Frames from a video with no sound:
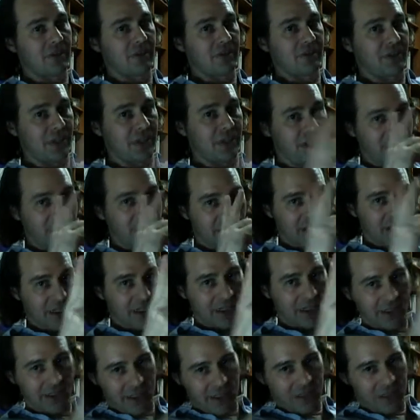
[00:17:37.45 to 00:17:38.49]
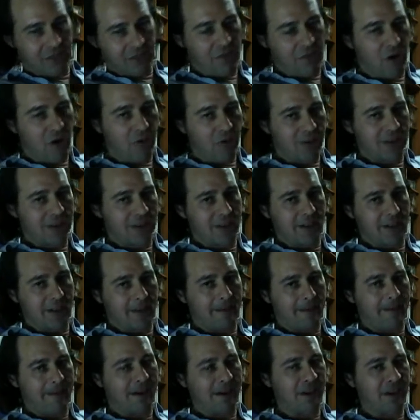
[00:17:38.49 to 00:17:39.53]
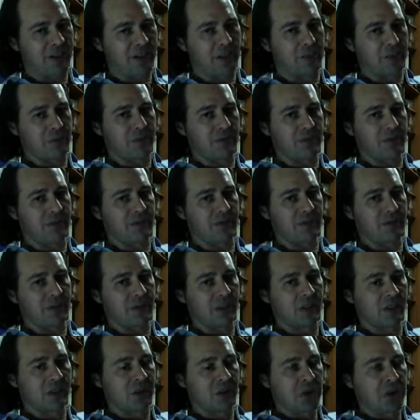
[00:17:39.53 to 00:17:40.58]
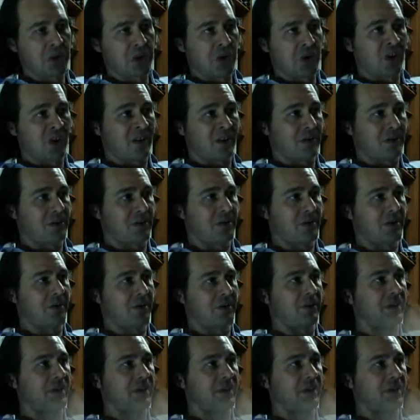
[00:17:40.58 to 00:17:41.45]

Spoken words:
okay, at each moment, as an observer. So,